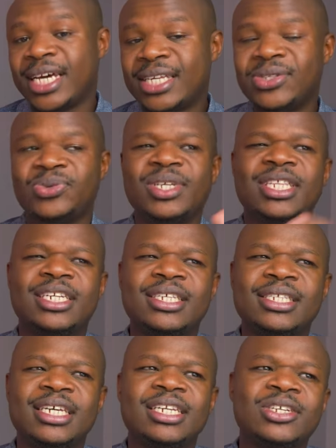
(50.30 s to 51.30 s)
asked why they
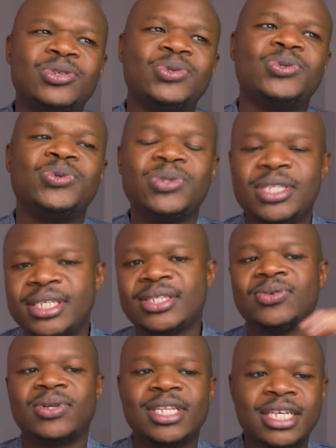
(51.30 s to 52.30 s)
decided to do this
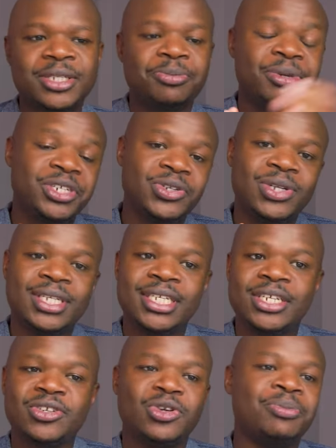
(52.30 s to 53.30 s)
or that
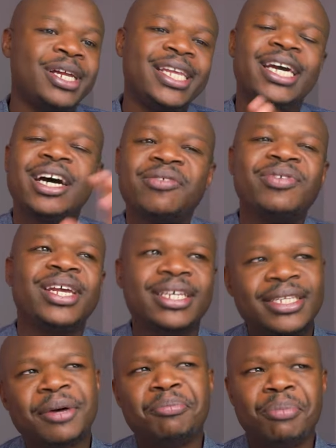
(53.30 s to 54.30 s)
specialty, normally have like
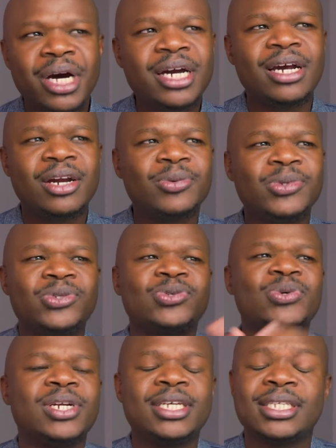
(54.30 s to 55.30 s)
some background
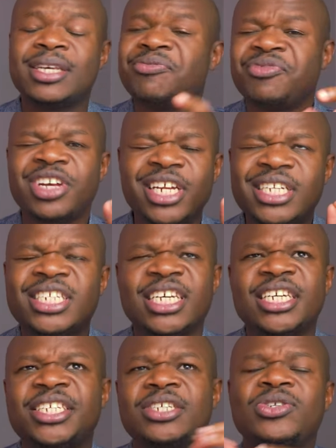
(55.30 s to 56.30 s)
story, some very
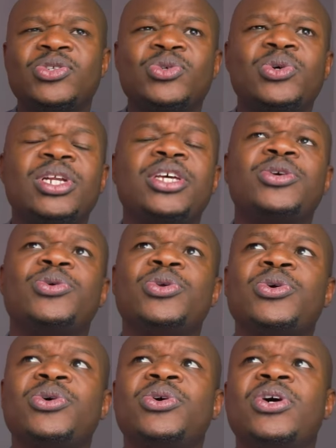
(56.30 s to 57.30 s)
touching story, you
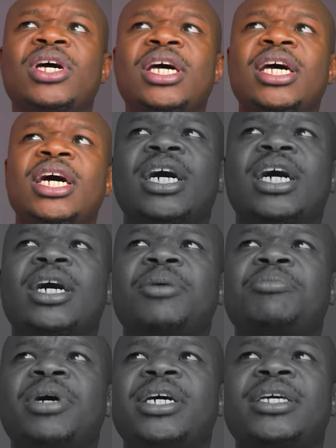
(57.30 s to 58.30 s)
know. Uh,
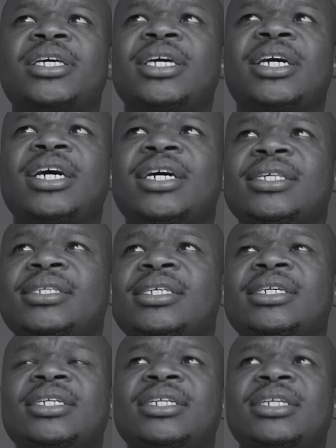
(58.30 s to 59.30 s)
my
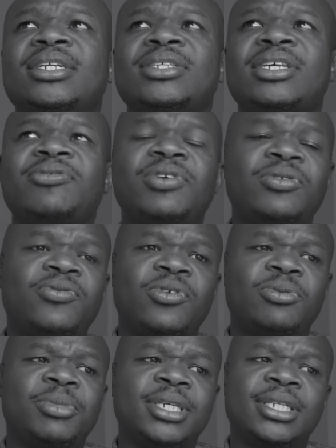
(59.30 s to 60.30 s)
cousin suffered
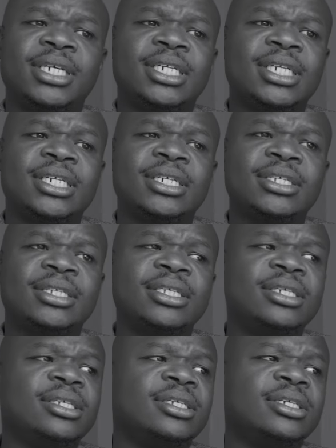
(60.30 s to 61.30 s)
from a certain
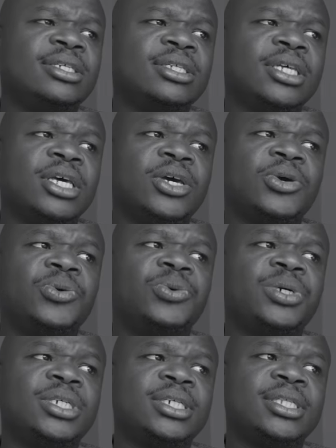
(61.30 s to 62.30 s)
disease,
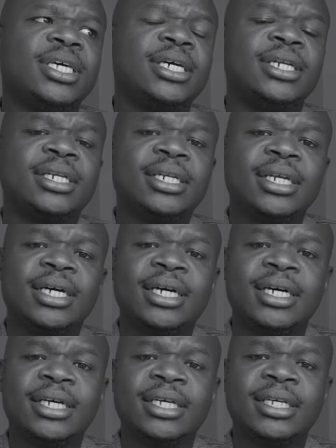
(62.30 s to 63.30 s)
which then
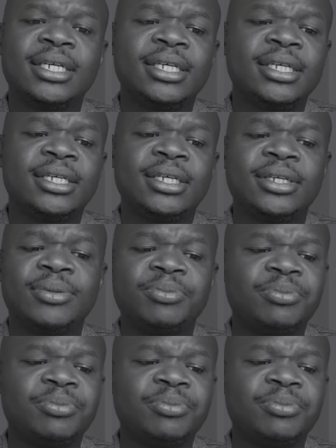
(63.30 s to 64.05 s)
I